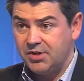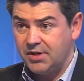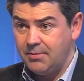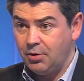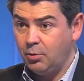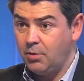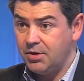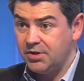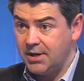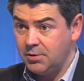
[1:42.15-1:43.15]
team and all the
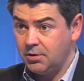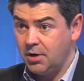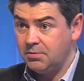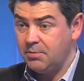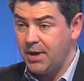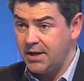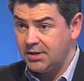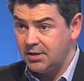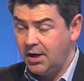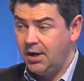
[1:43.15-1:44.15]
women's teams will go to be based.